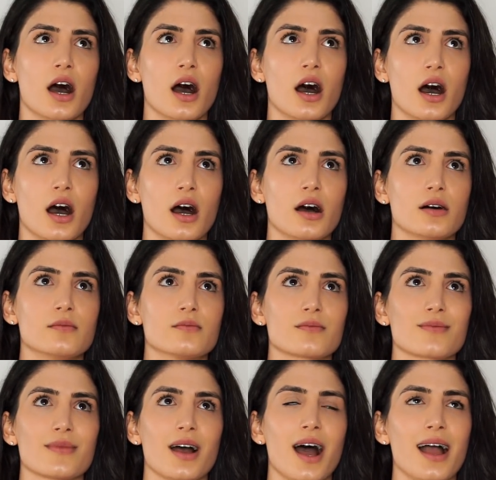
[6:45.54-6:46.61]
I
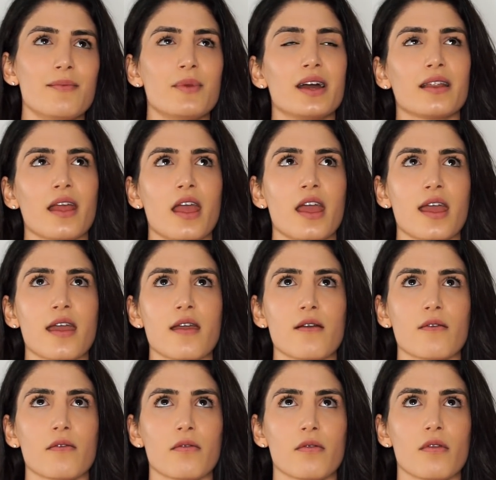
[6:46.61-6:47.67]
met
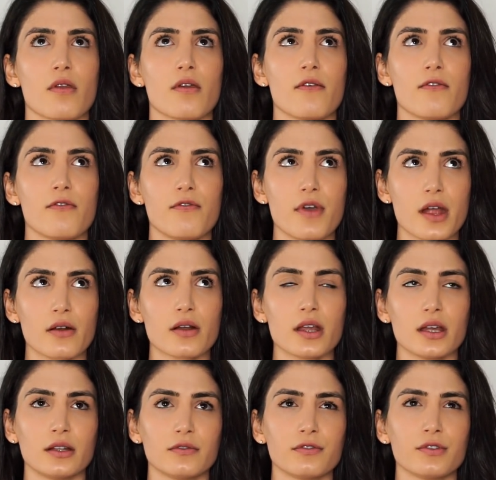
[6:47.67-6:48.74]
a
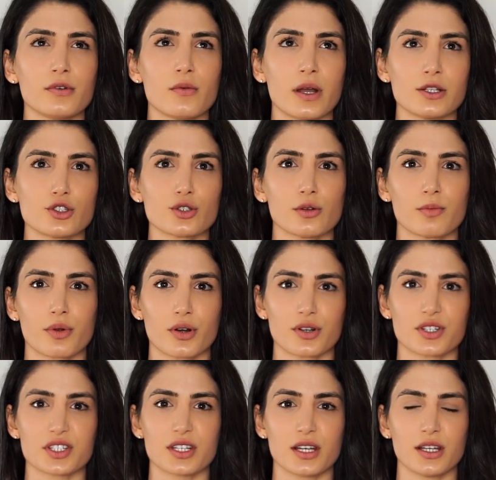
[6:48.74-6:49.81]
very influential
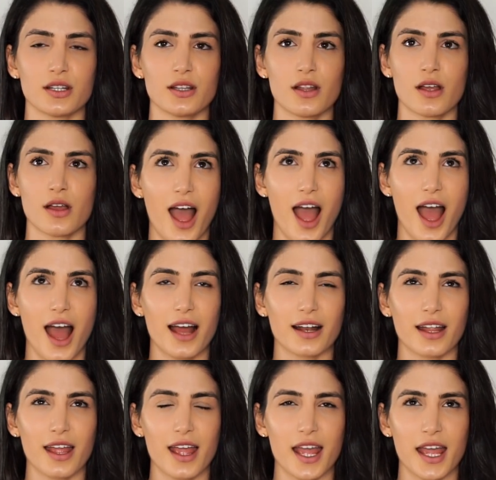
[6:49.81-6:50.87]
person
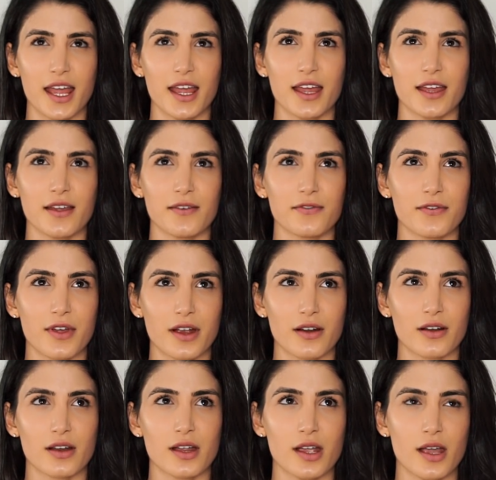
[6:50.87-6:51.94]
at a
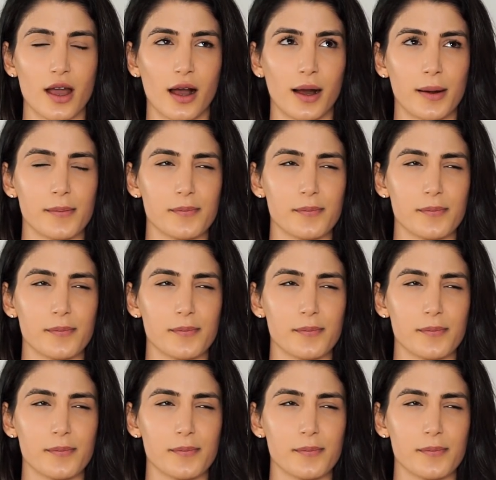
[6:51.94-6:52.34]
very,